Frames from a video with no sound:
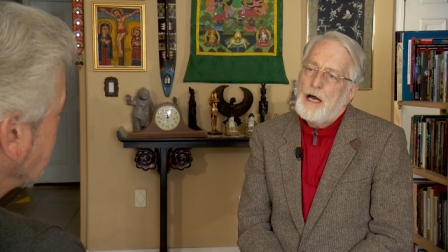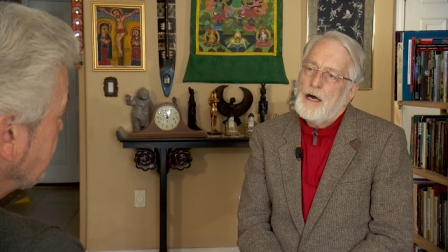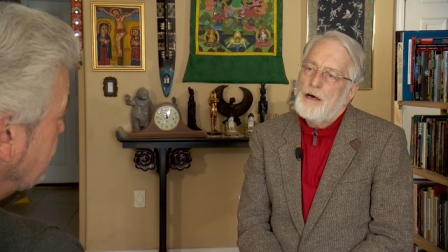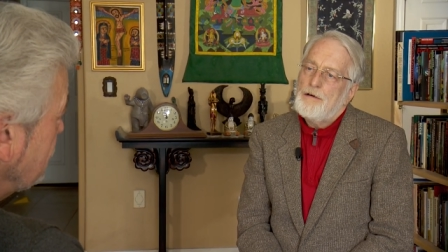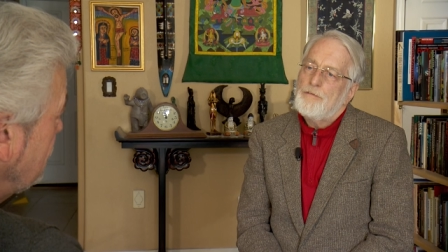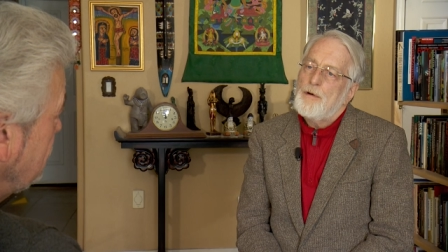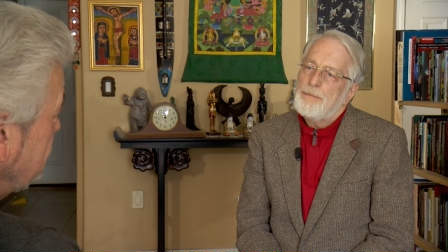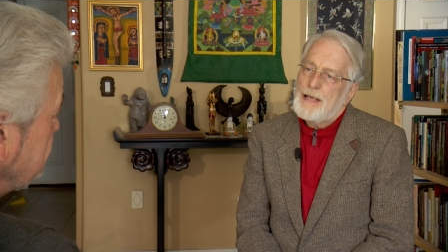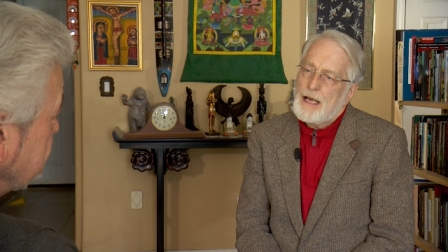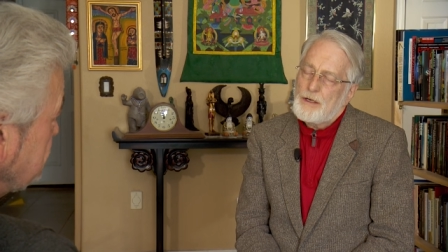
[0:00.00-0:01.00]
of
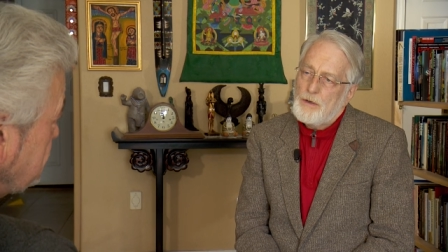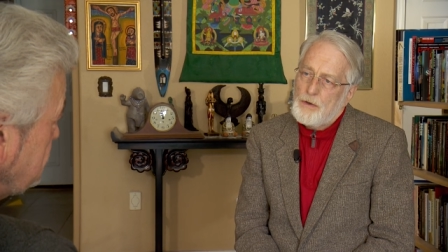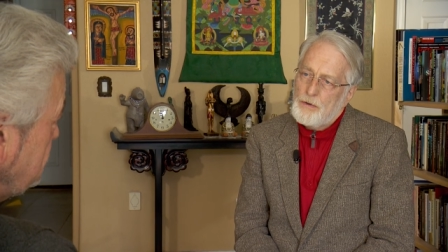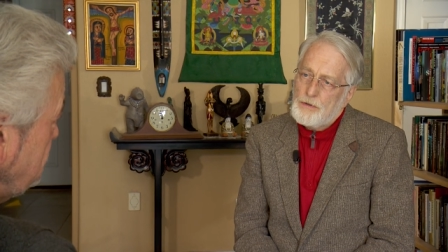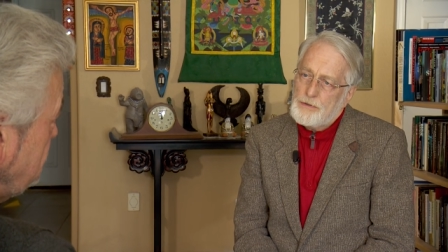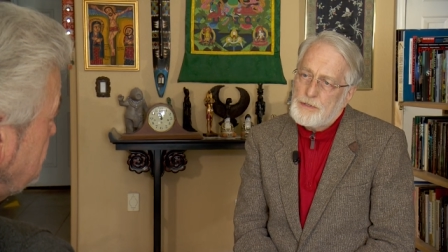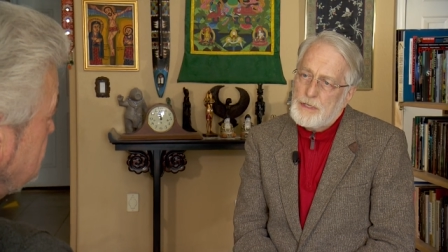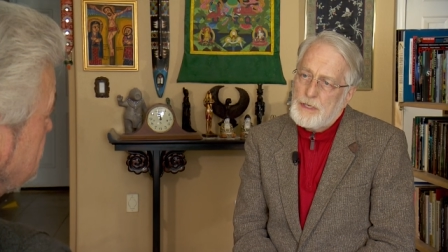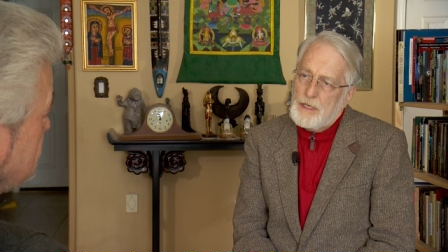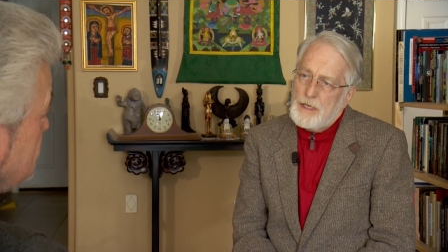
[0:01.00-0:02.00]
black holes
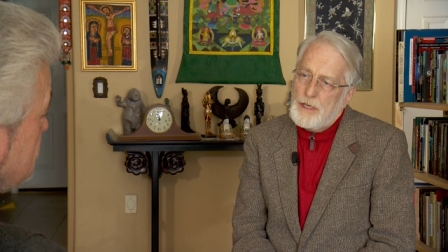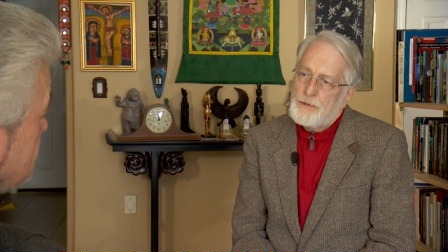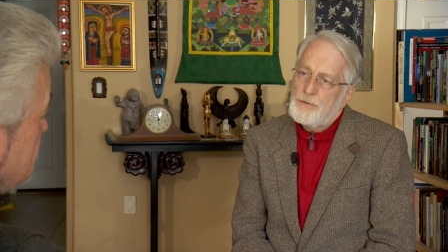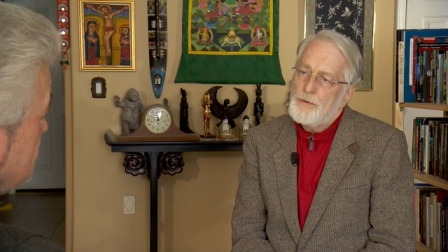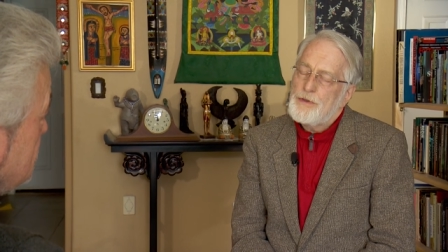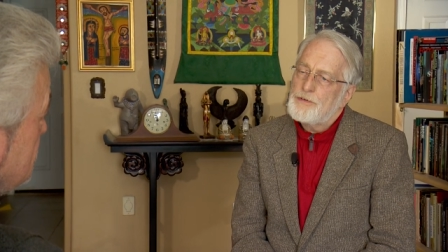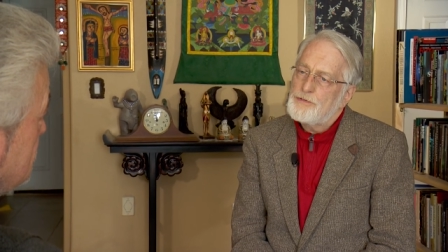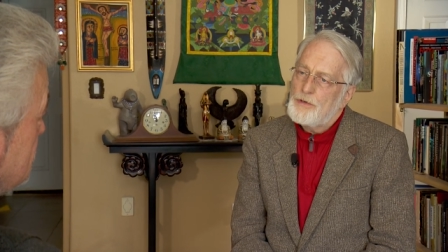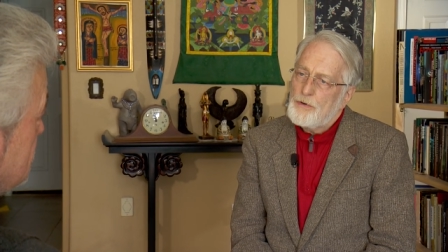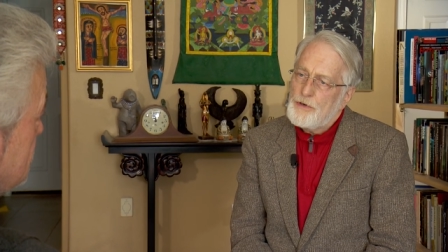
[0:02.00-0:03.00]
to the
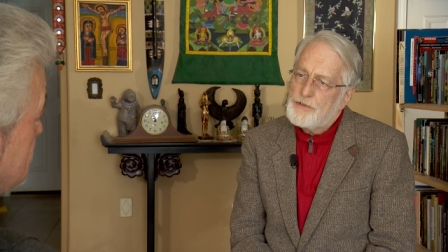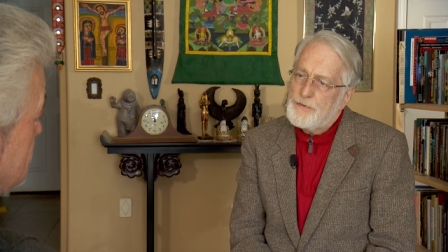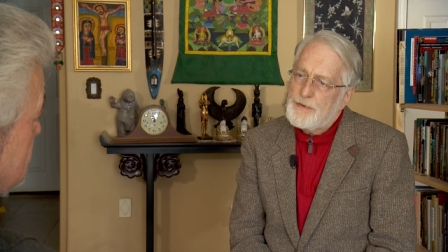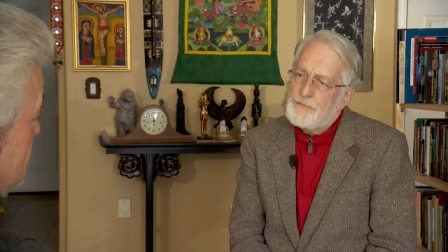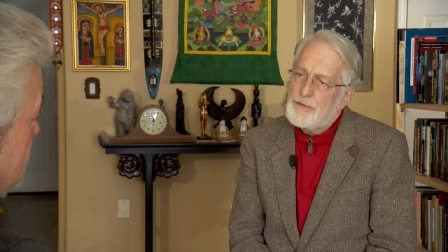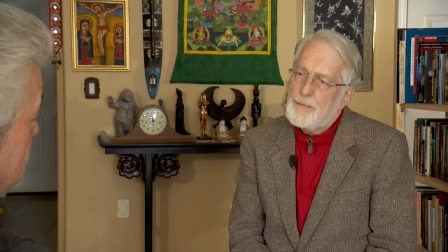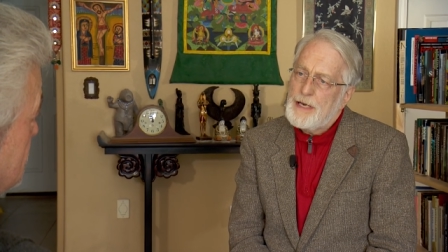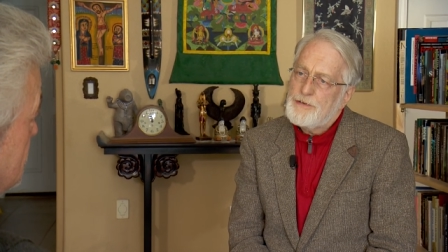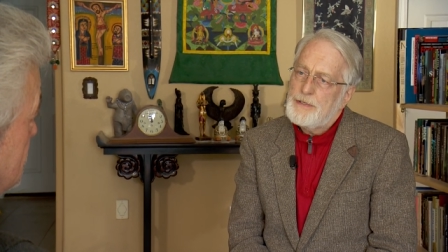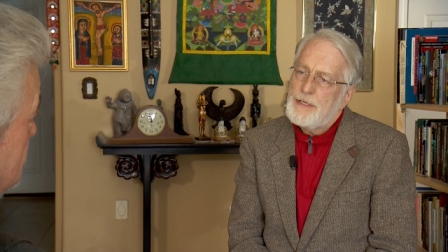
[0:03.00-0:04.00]
storage of
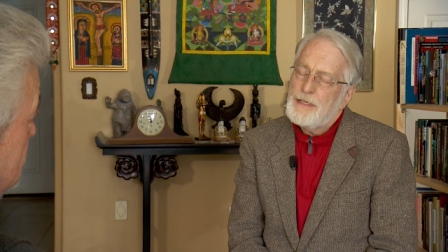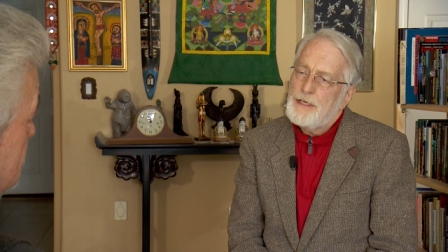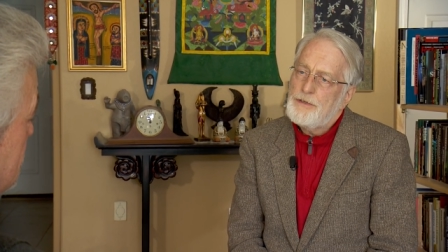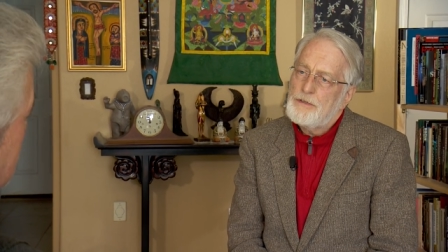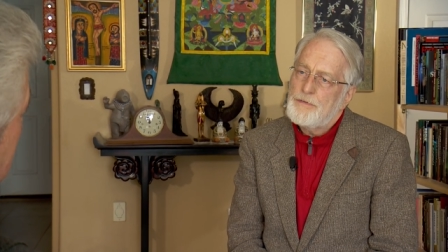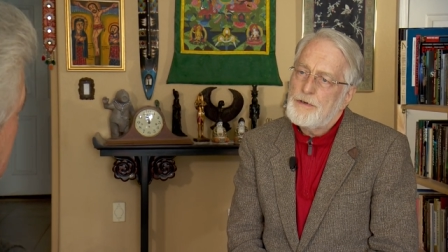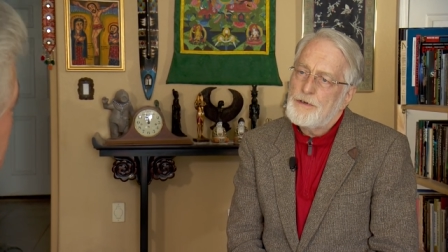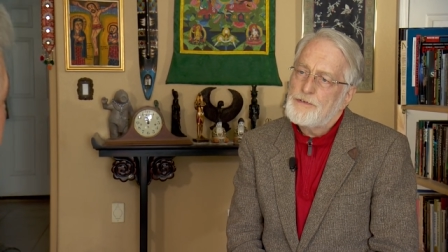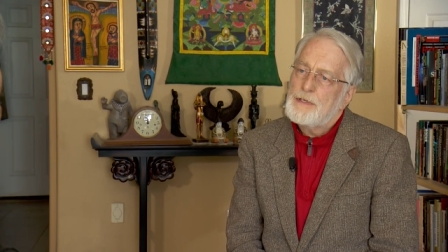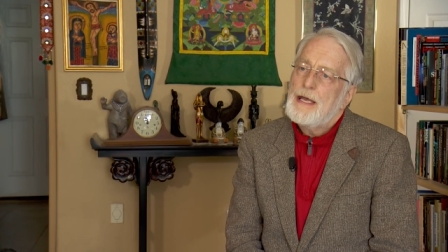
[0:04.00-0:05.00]
information in the
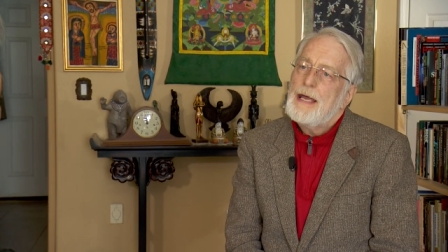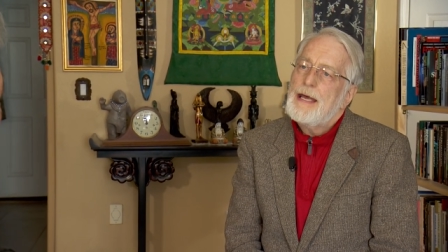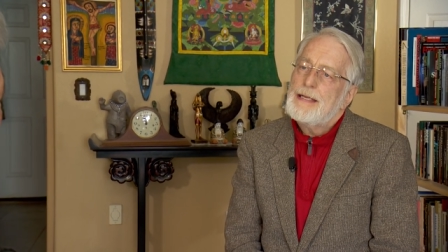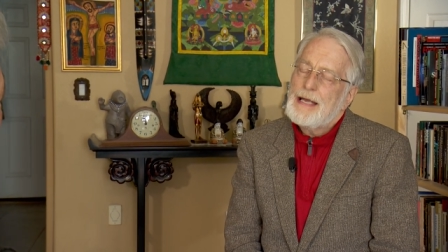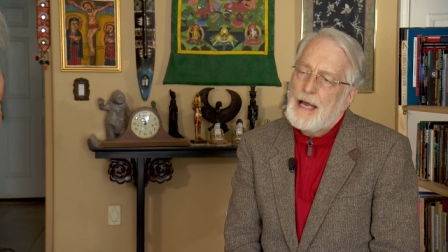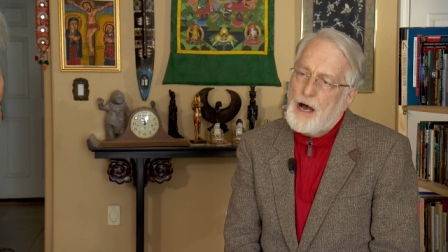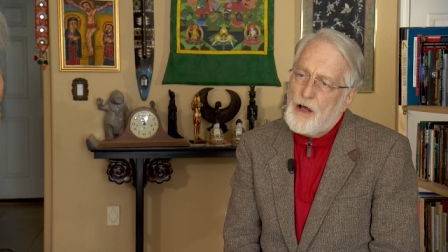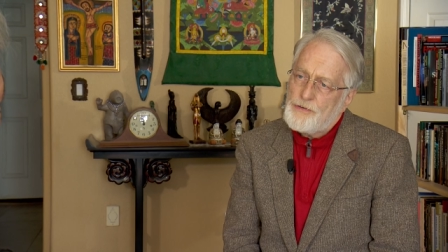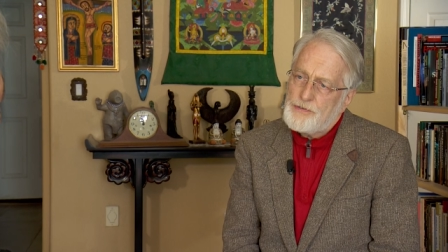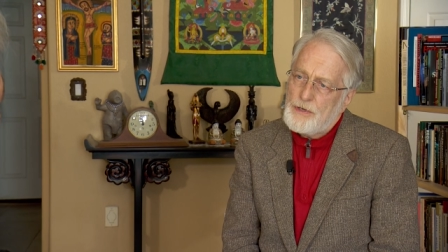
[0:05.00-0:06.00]
universe and
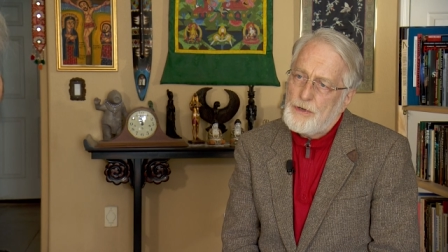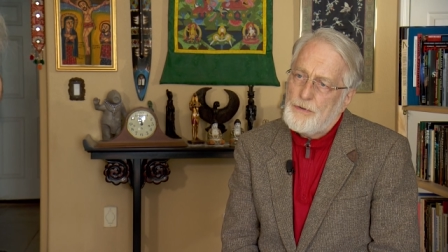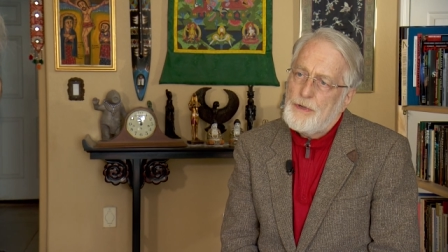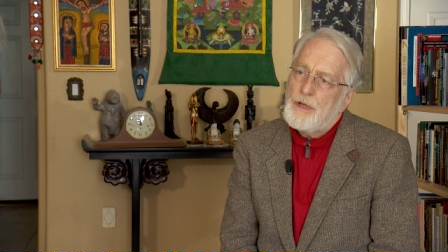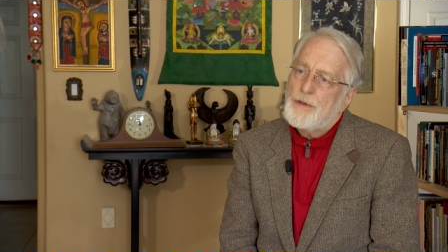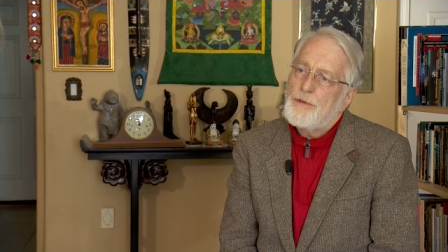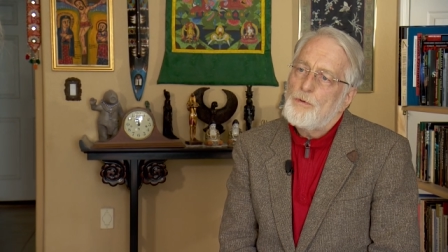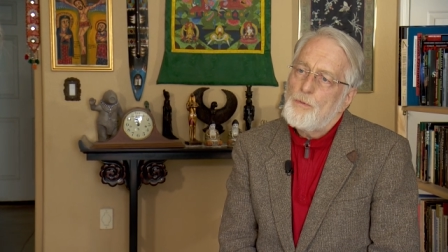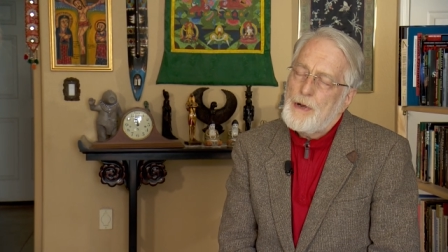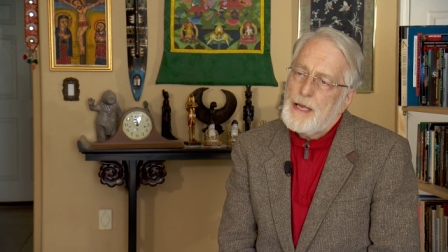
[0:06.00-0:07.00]
also the
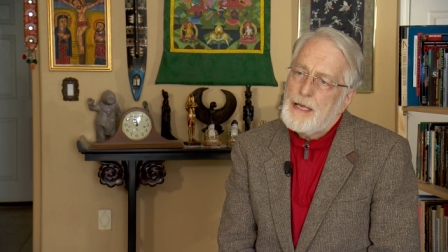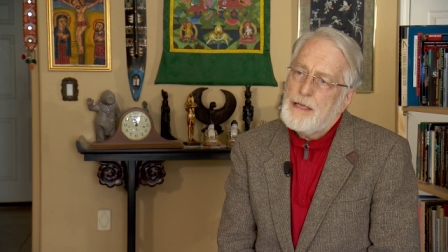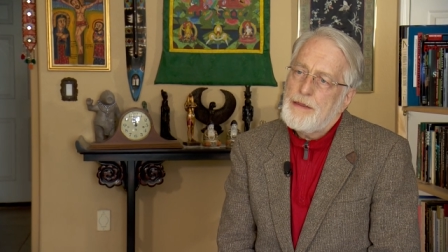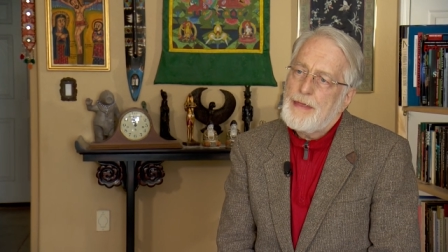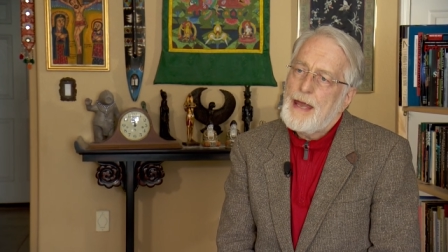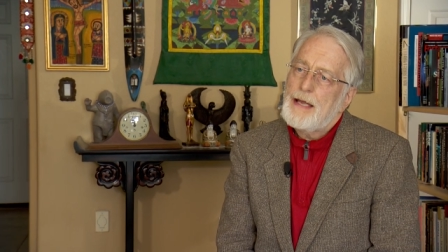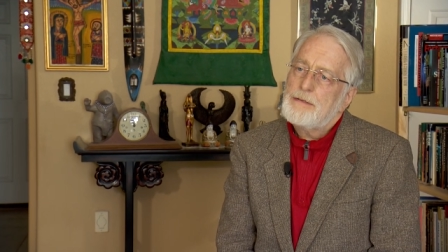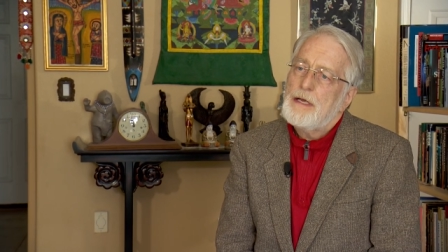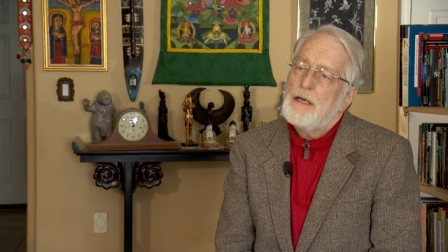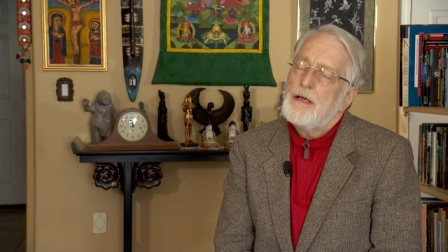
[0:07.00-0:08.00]
way that